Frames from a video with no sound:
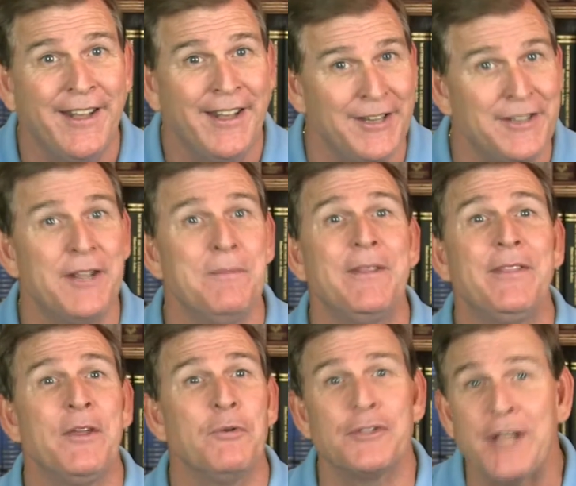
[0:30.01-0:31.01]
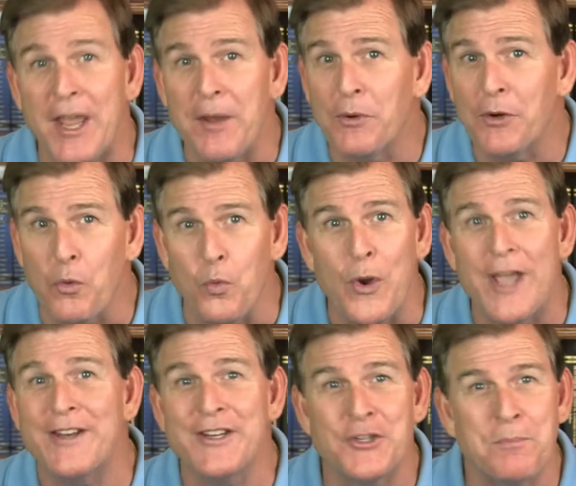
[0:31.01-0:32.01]
and Timothy was able to
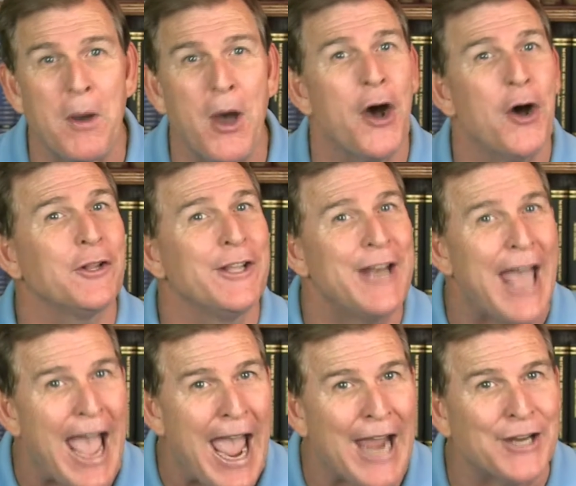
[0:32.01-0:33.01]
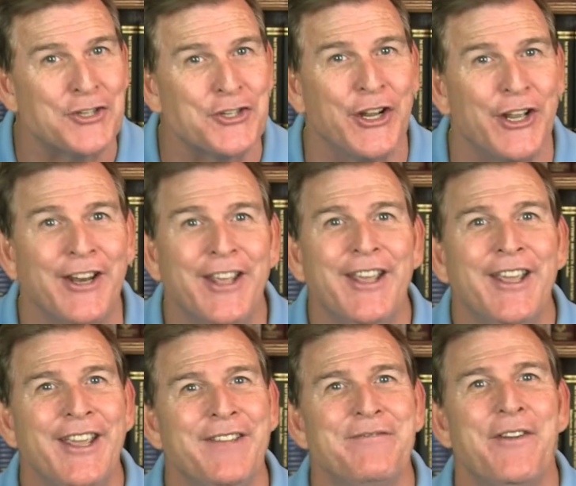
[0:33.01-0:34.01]
witness Paul in action
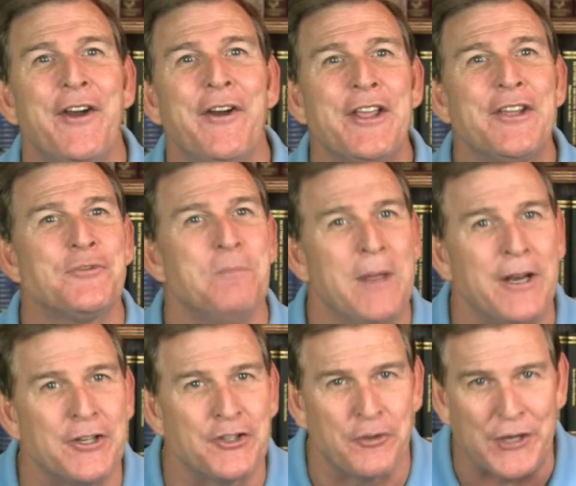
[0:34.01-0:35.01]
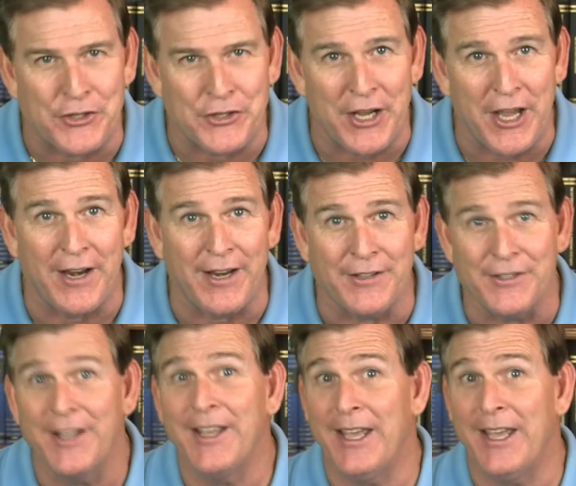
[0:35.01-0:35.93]
in various ministry settings.